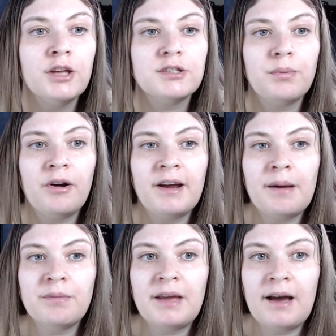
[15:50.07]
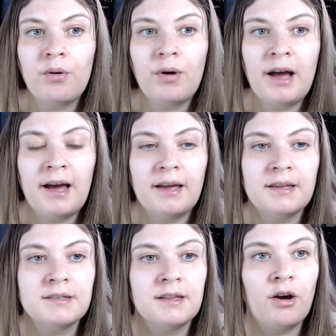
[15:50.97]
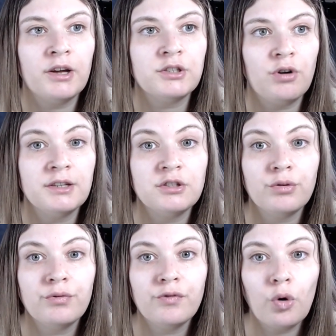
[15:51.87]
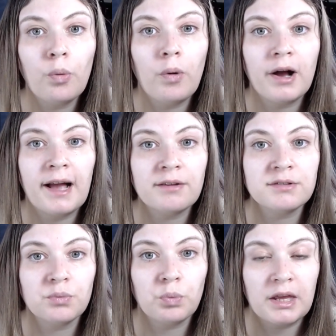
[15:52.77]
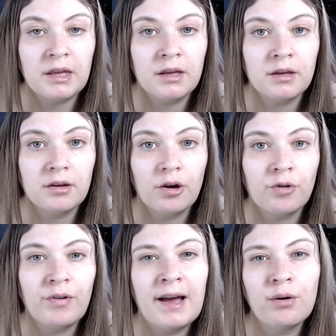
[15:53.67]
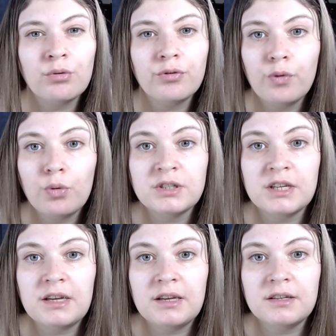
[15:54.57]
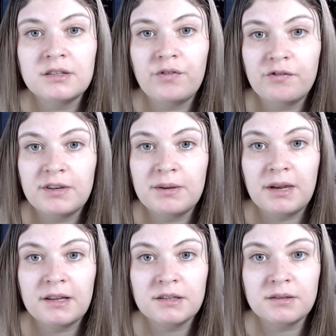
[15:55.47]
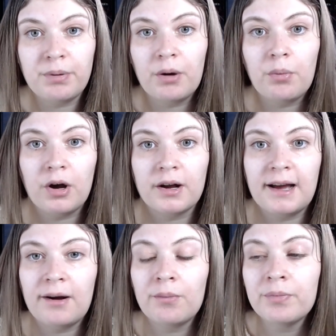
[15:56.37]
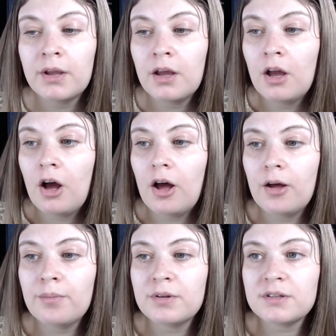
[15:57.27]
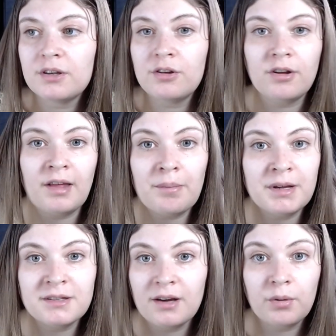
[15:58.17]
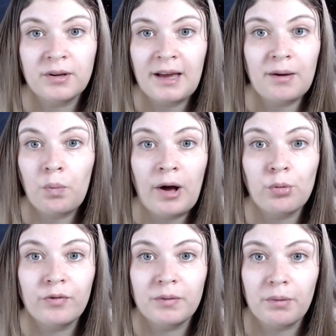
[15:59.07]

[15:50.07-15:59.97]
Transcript: So where I am now at is that I try to do four workouts a week, around 40 to 50 minutes per workout. Um, so, you know, that means I get well within